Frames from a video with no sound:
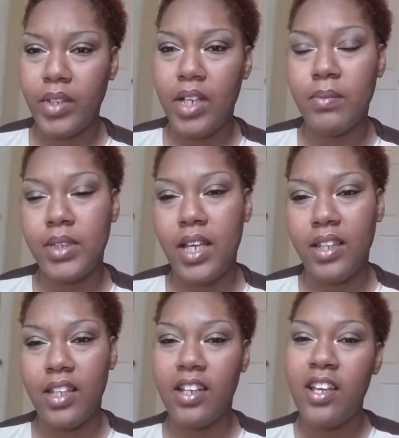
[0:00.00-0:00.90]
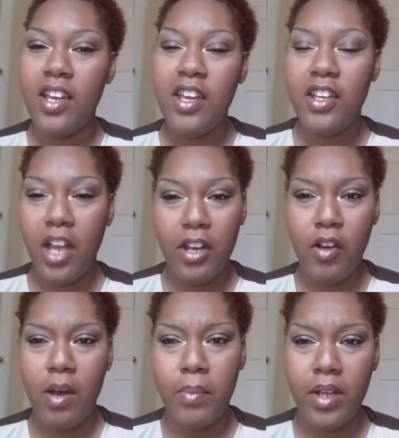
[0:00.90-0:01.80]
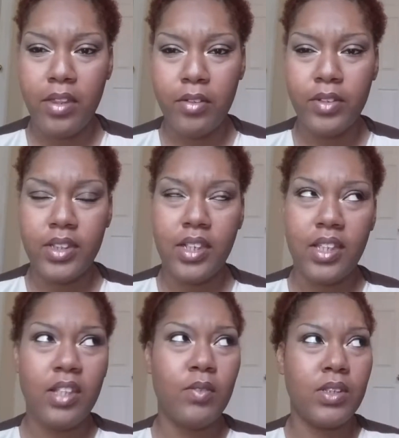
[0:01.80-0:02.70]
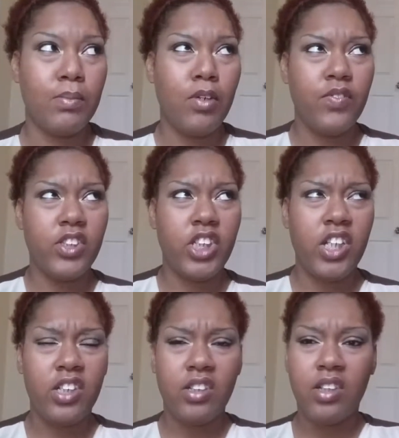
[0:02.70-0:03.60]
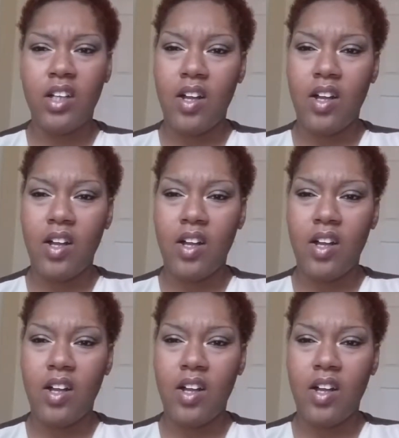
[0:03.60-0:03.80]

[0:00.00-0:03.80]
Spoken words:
update, then yeah, I know I bought those. I think it was Movigel